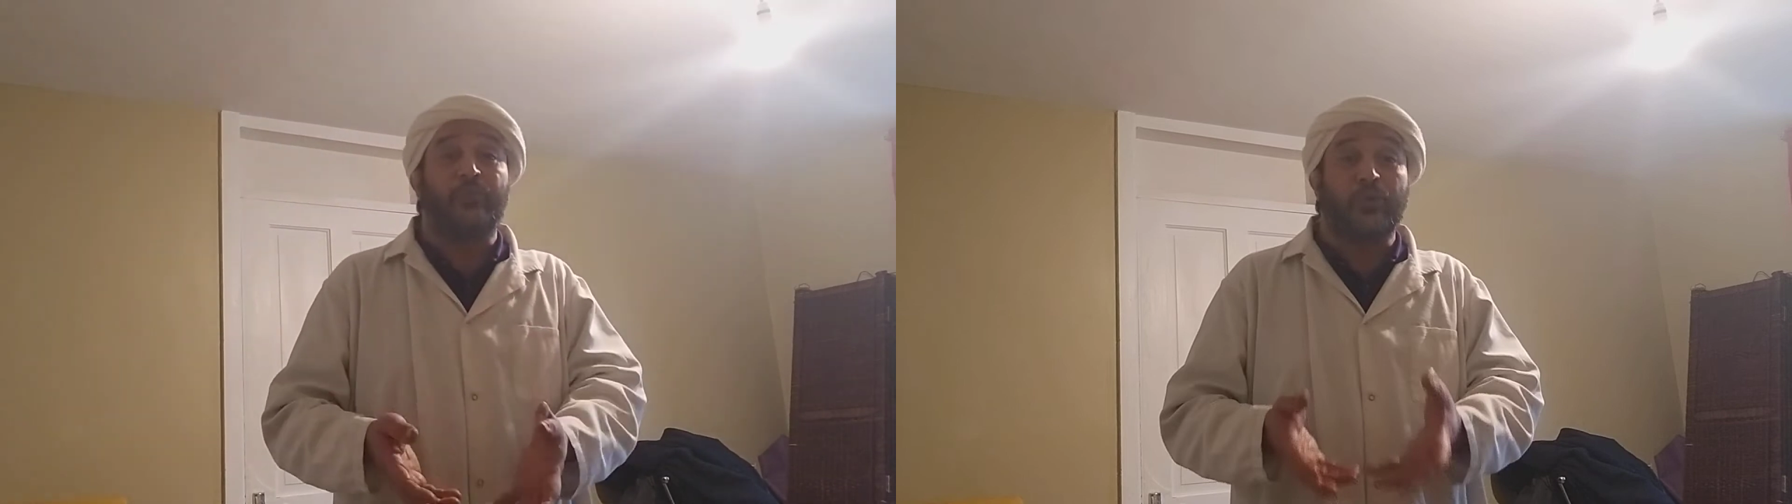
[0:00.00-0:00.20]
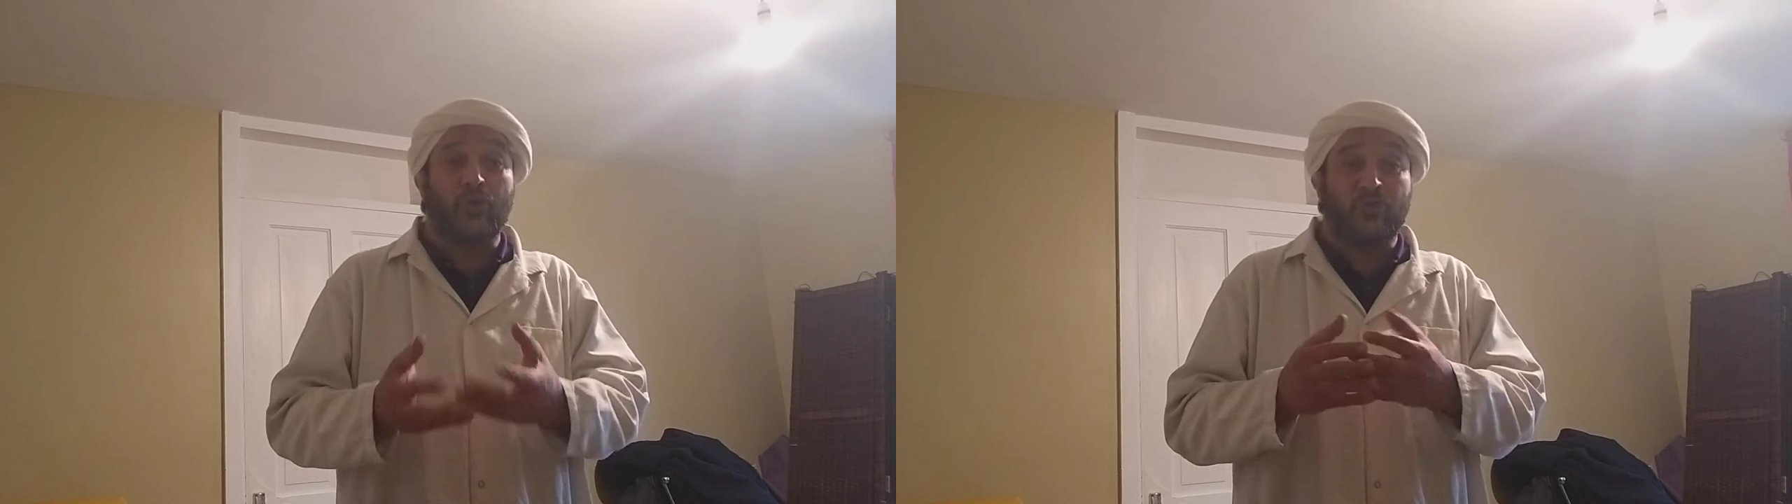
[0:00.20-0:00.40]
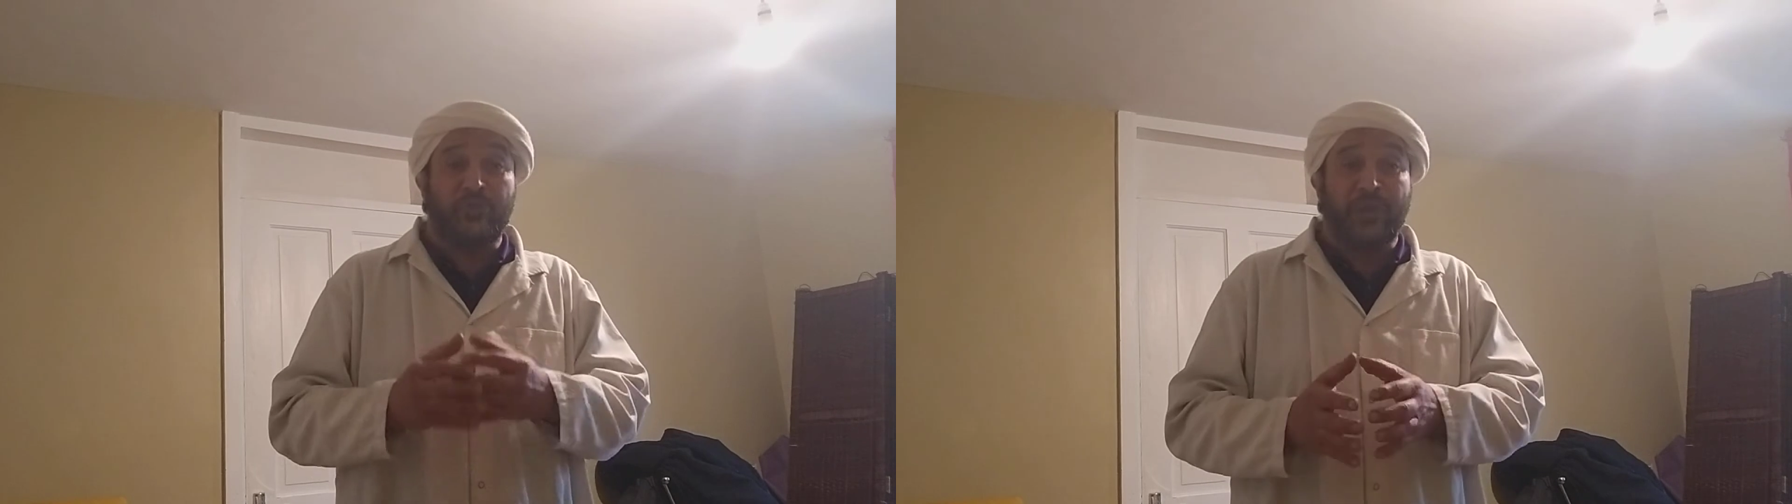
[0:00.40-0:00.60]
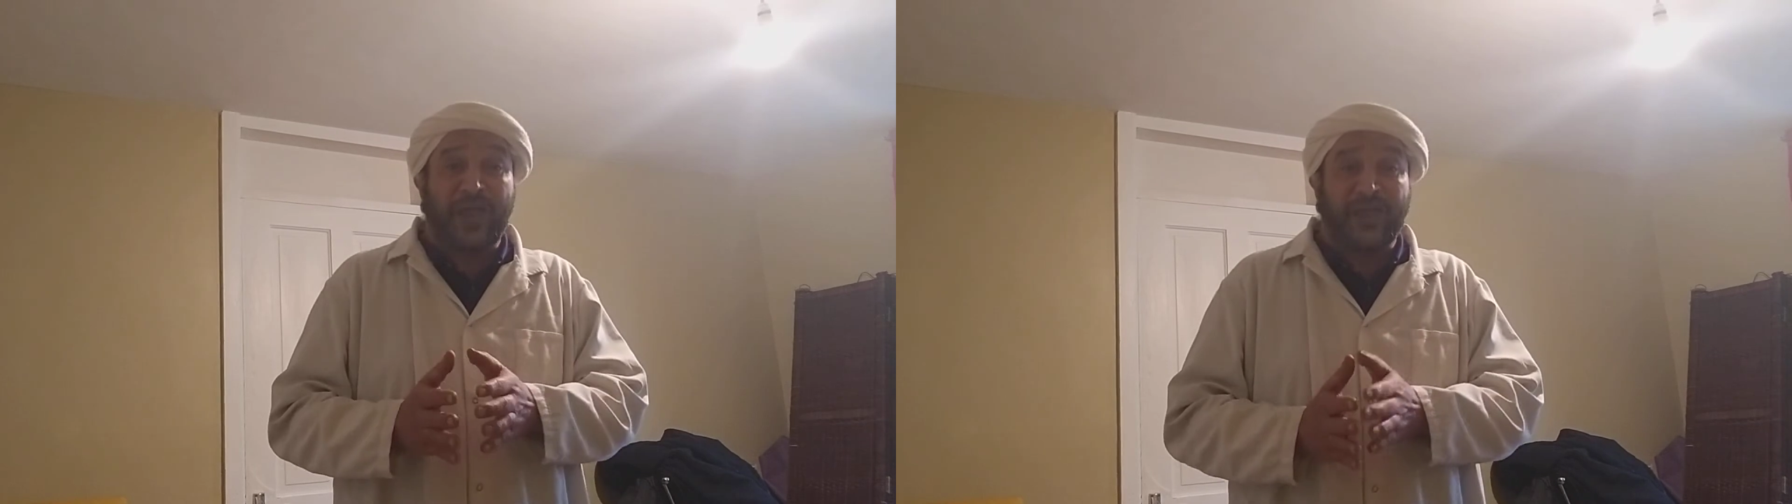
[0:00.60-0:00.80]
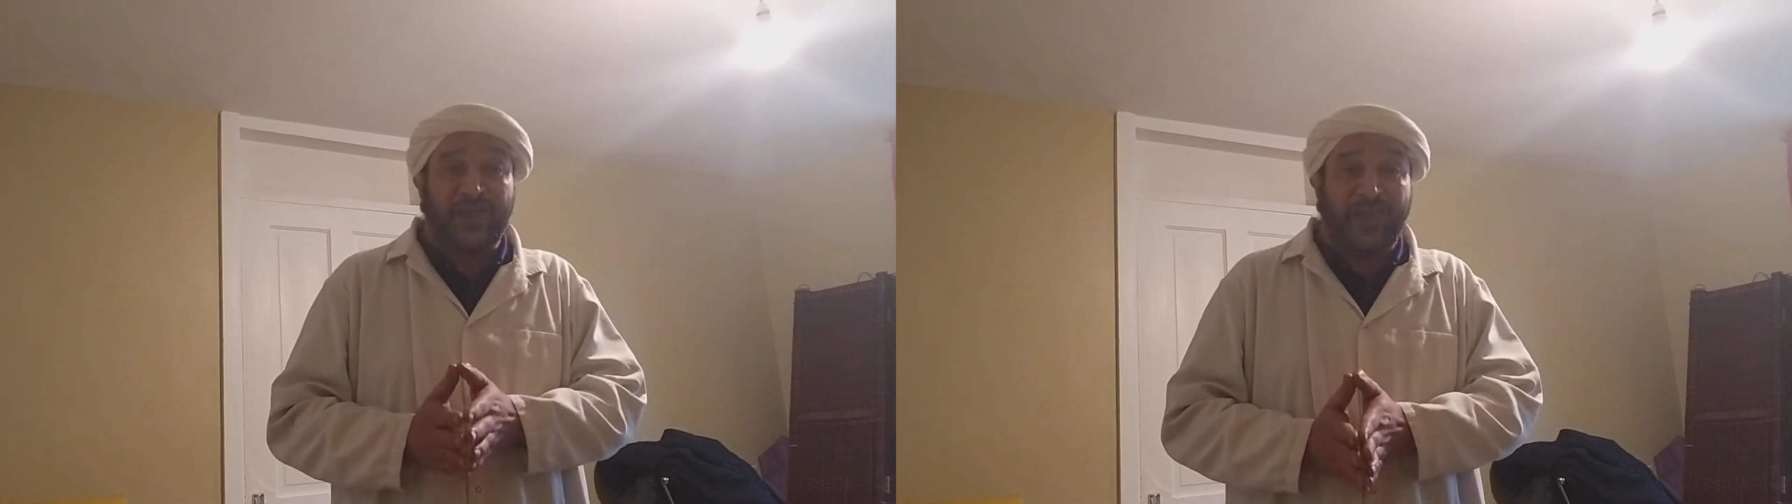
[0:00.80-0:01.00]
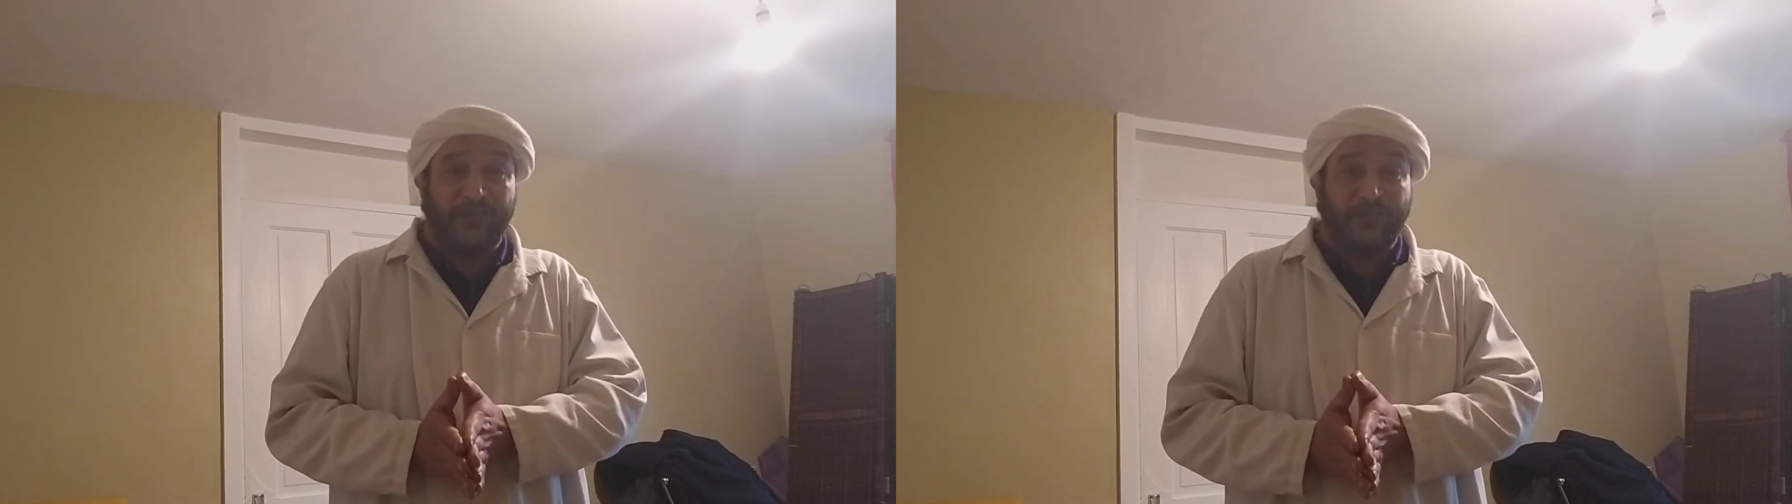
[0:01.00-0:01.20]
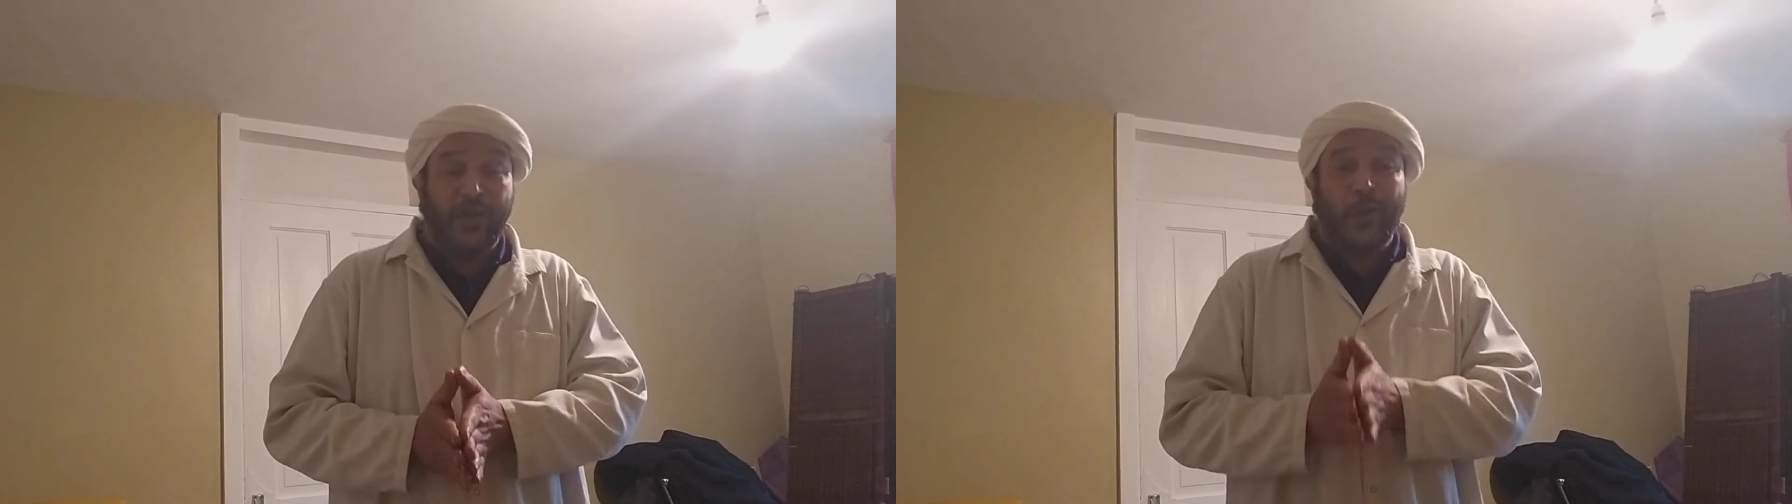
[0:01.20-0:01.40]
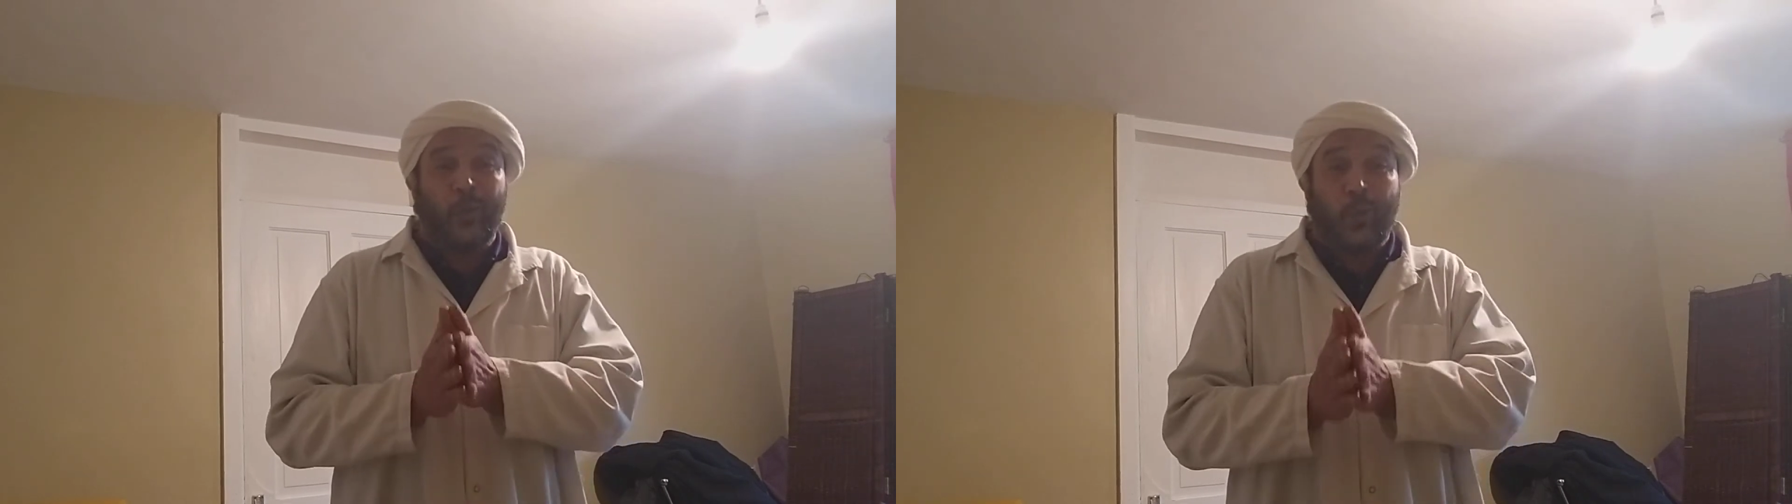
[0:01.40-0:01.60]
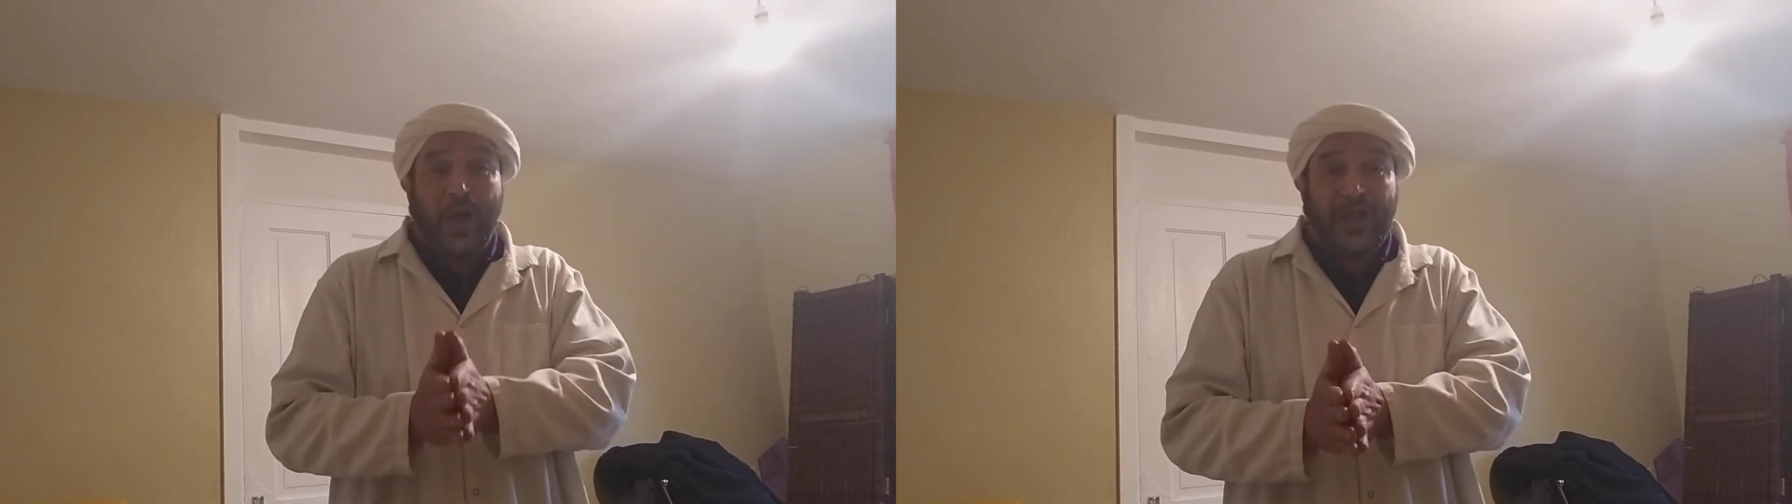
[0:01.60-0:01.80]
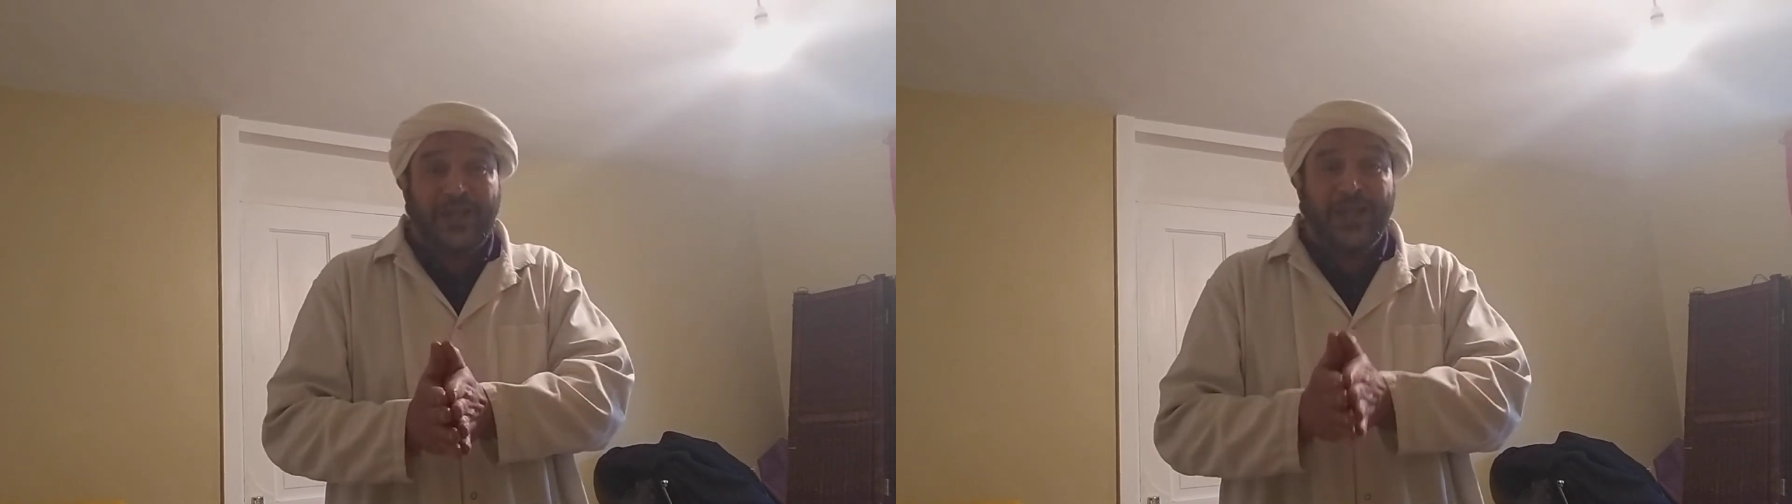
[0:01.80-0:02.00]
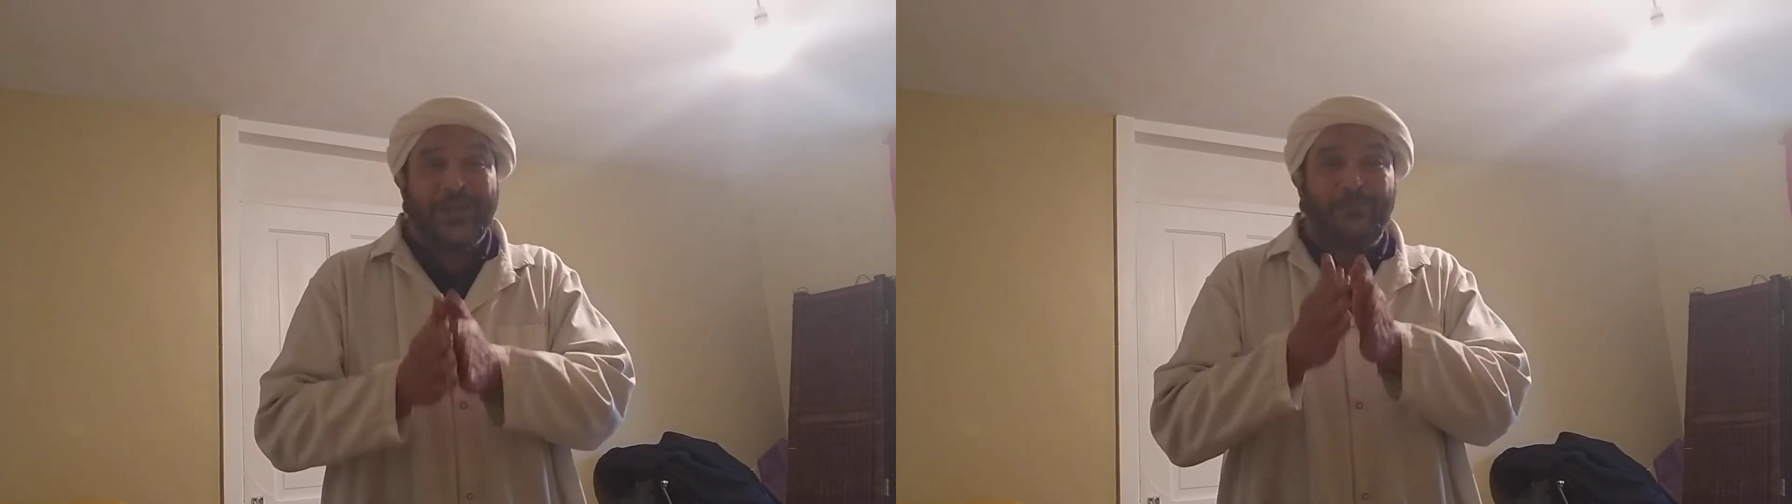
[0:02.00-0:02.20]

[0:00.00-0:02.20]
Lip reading: brought me back again. Why?